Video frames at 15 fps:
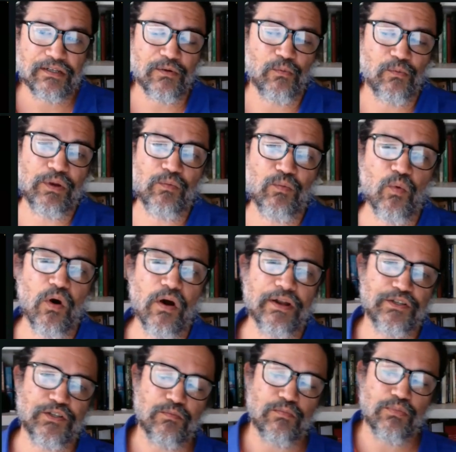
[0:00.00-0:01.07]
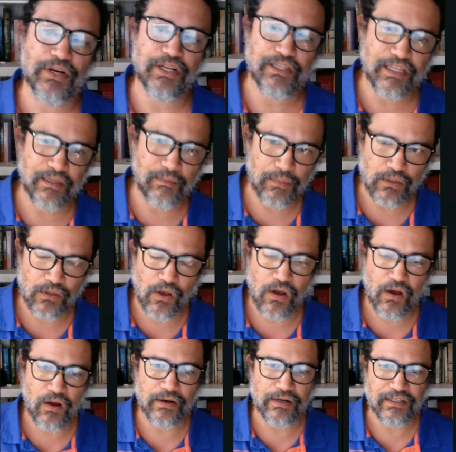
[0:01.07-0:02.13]
We want to bring them
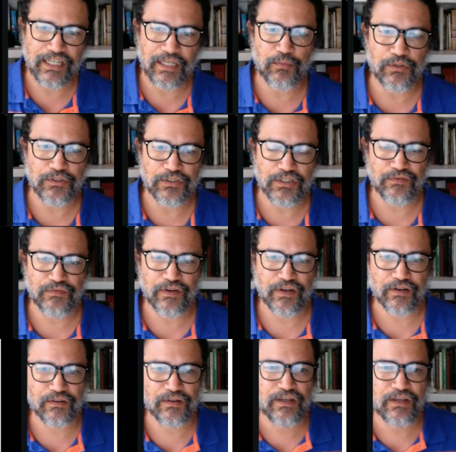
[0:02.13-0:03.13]
along deeper into the funnel